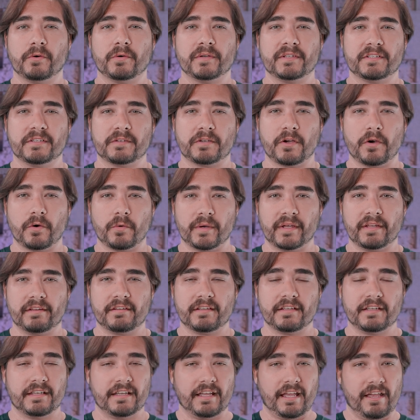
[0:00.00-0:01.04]
going to go with,
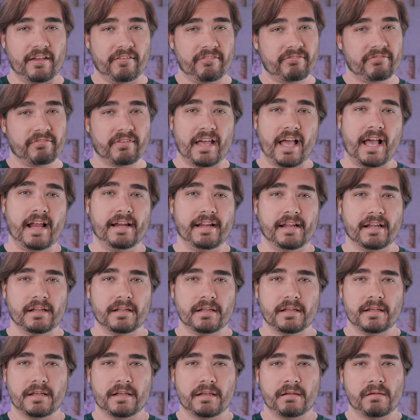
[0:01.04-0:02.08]
if any.
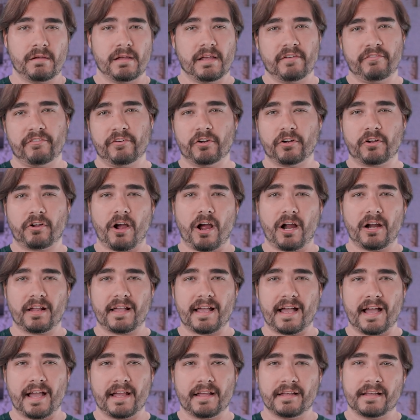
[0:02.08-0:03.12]
If you're a car
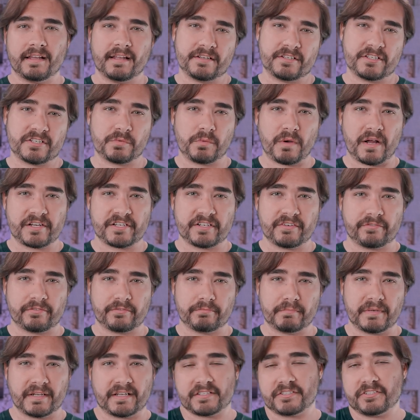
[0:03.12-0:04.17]
guy and just watching
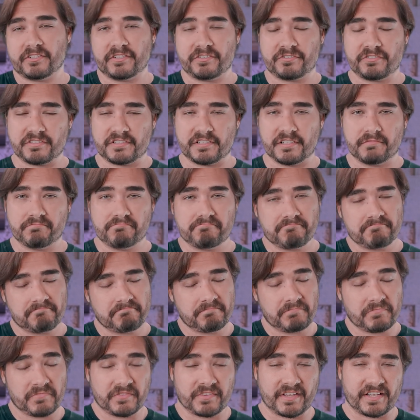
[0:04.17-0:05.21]
because you're interested,
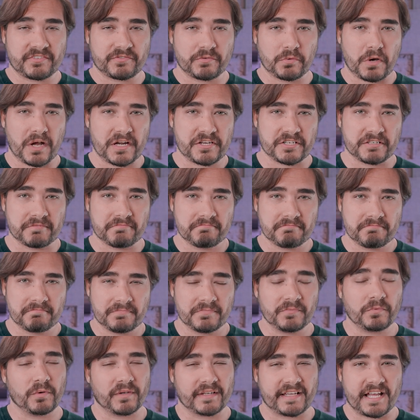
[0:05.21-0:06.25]
thanks for watching.
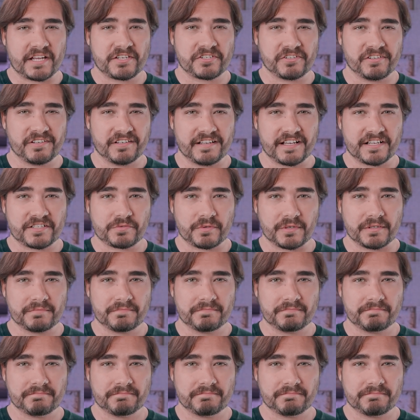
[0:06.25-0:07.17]
We'll catch you in the next one.